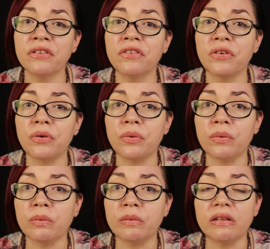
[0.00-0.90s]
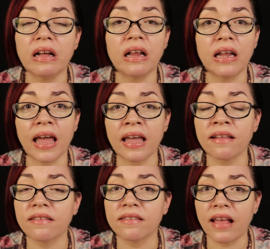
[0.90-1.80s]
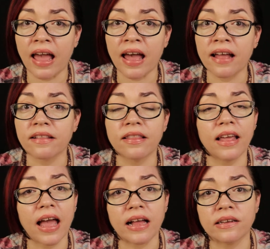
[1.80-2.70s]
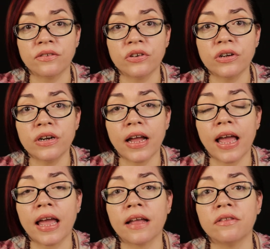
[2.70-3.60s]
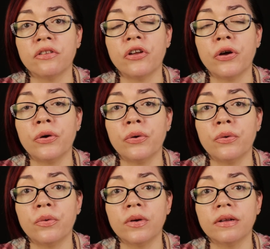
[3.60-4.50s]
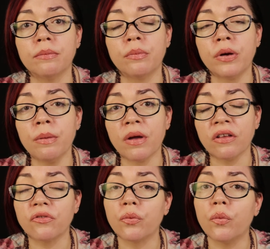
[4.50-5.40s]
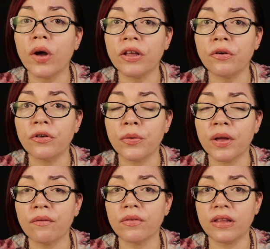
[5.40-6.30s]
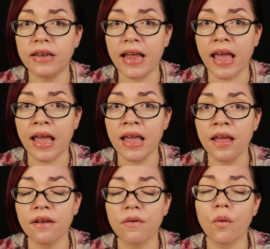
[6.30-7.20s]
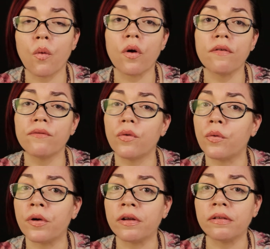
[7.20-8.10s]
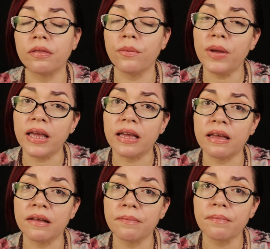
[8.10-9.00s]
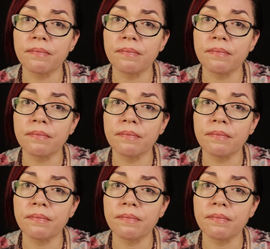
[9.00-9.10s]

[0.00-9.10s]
to glance at the calendar and know pretty much what you're doing for the day or for the week.